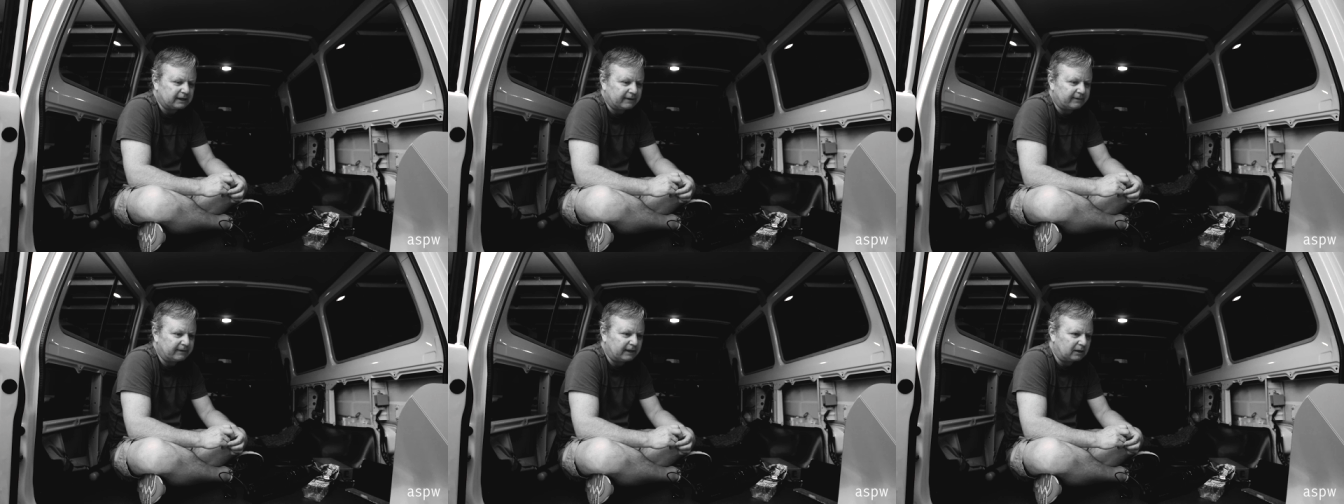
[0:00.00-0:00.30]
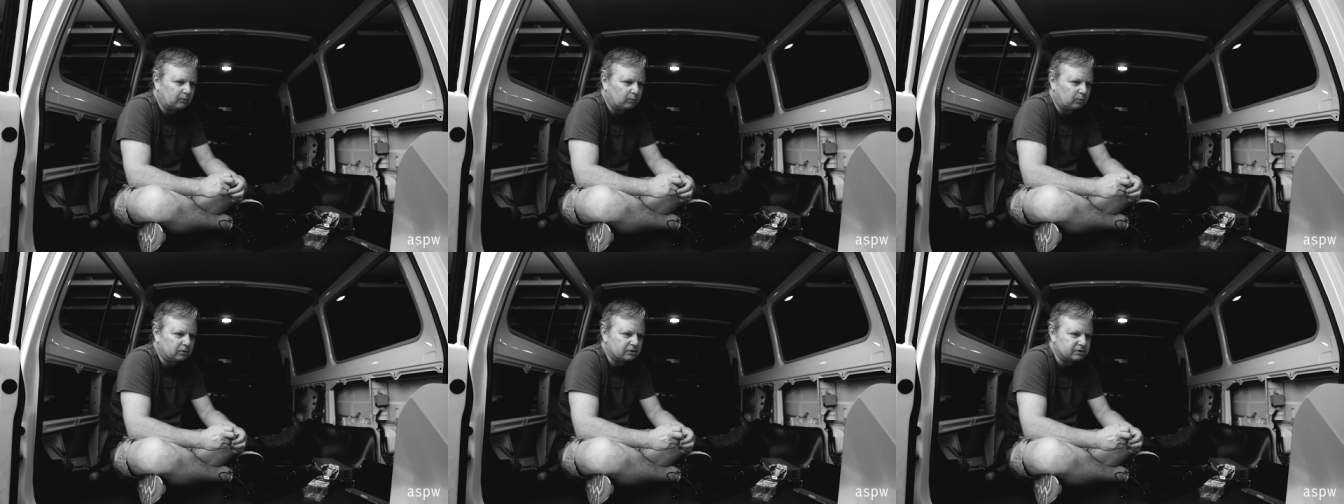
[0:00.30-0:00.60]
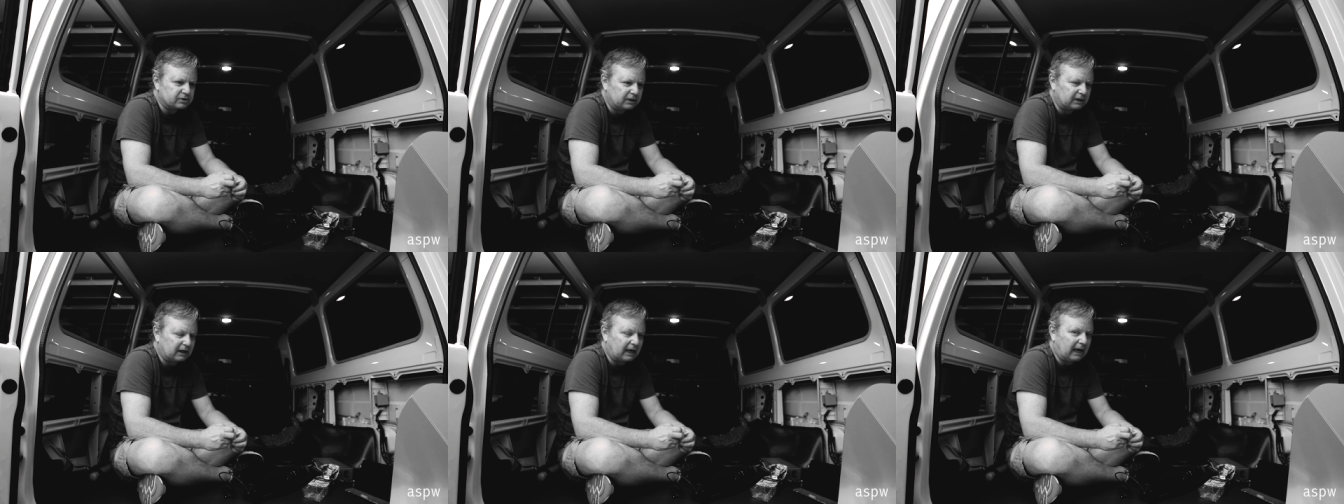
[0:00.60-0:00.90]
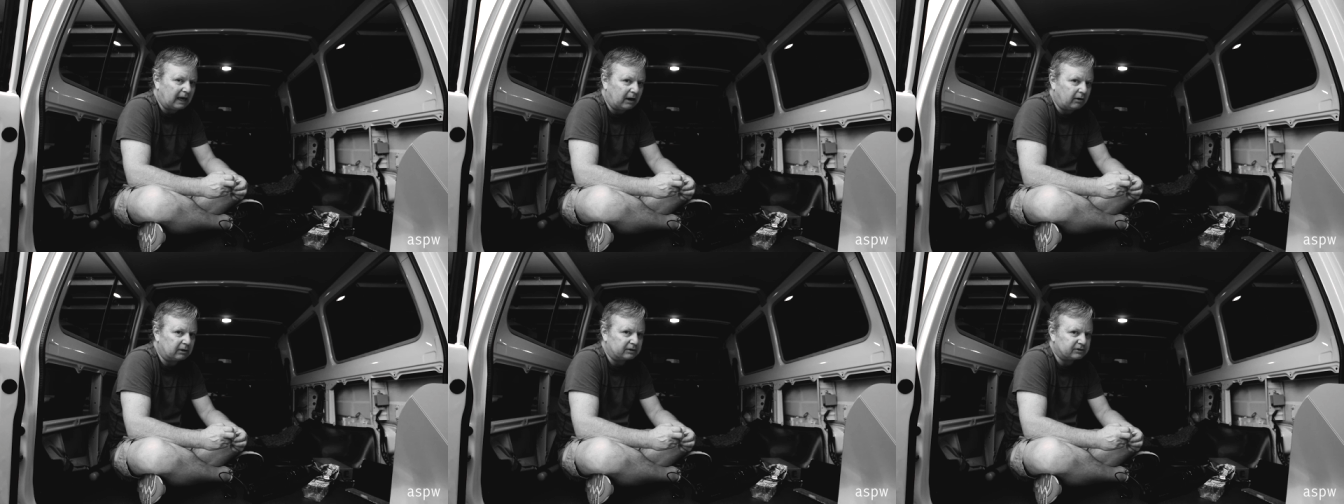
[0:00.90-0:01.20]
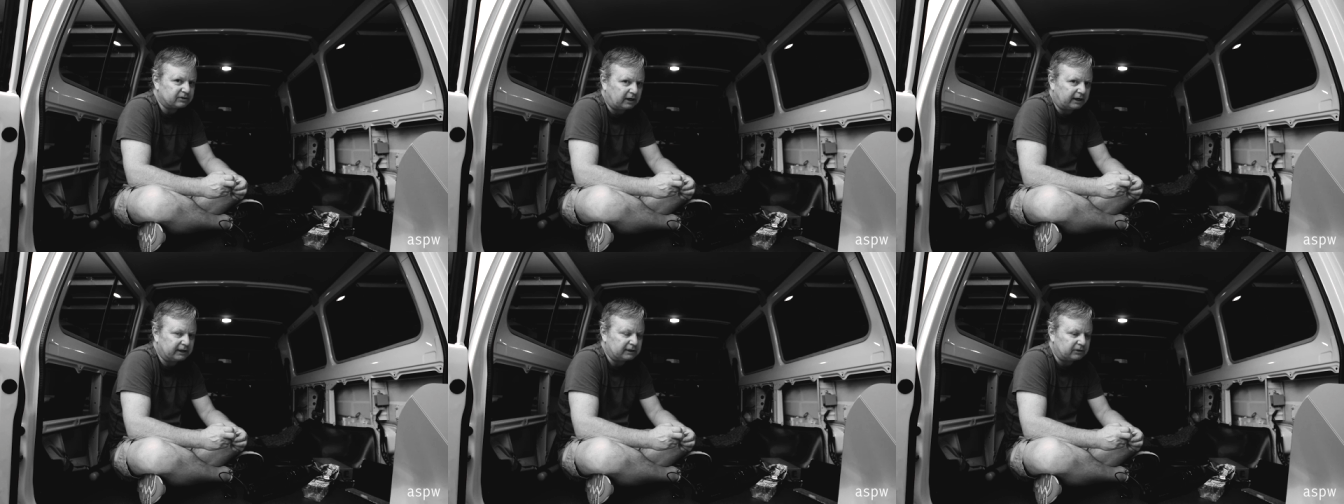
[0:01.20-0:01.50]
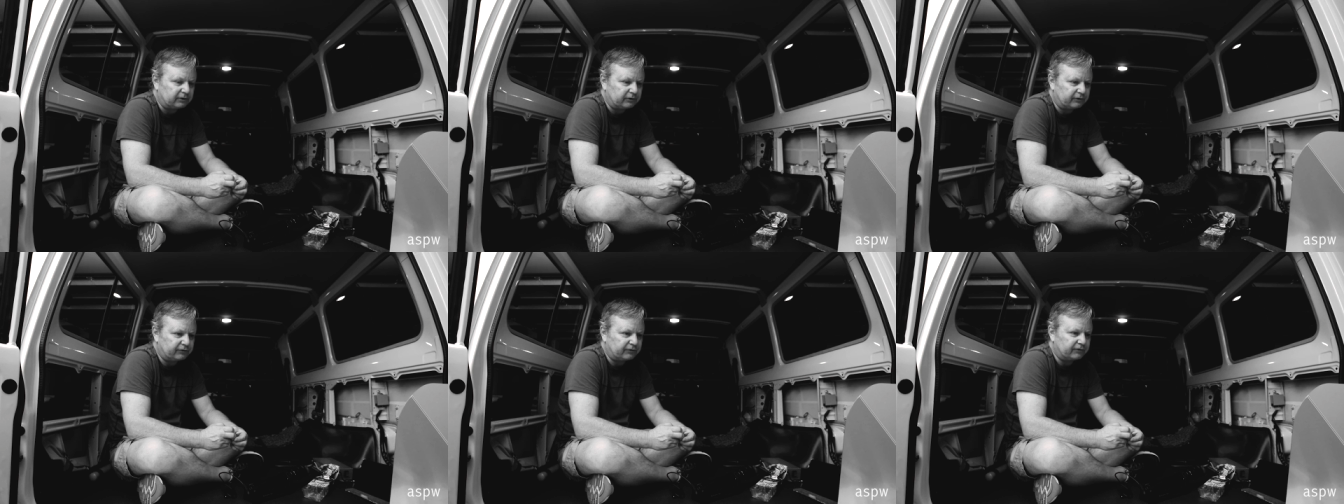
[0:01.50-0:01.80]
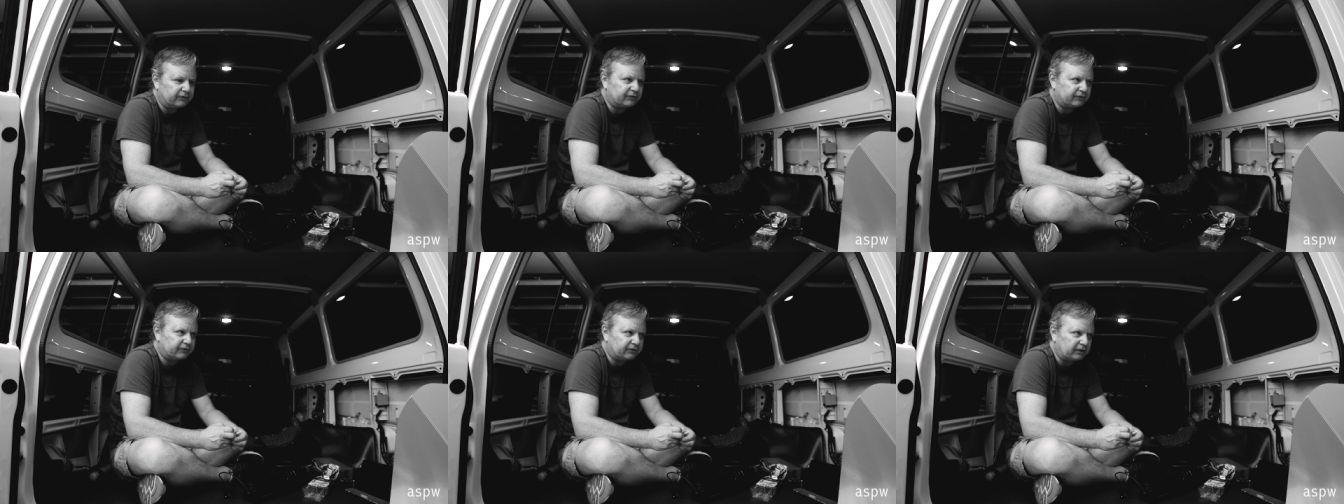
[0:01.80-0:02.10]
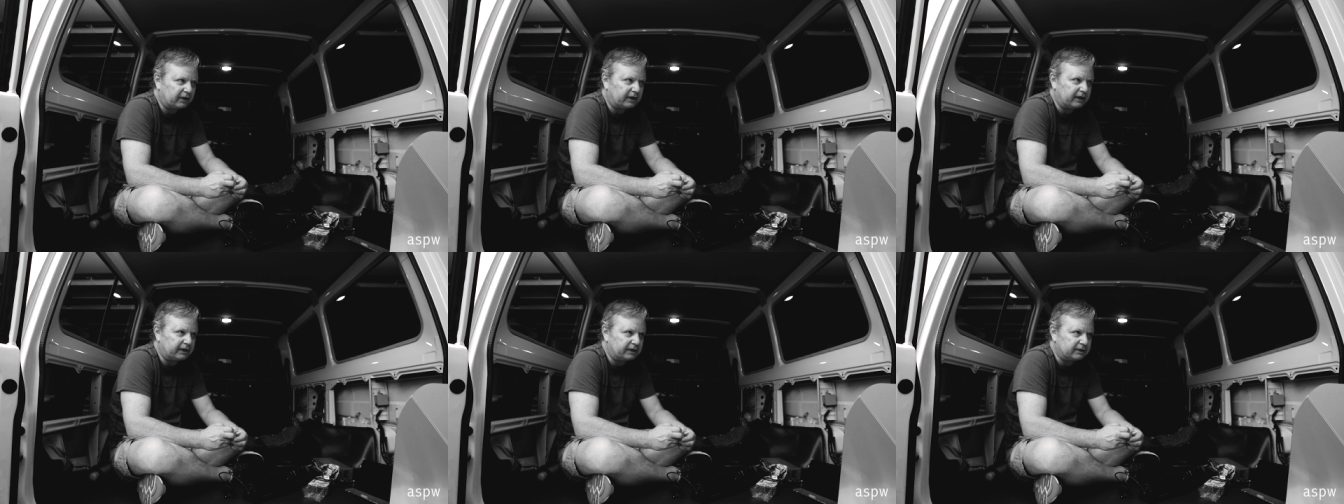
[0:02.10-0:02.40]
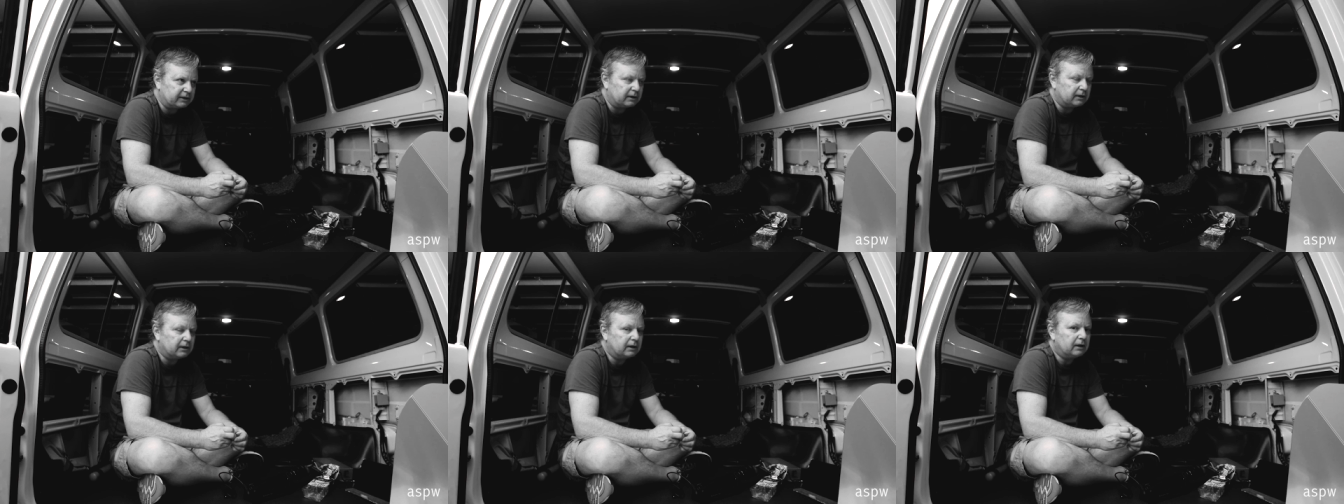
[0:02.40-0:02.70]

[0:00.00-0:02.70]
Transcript: and that was that our titles stayed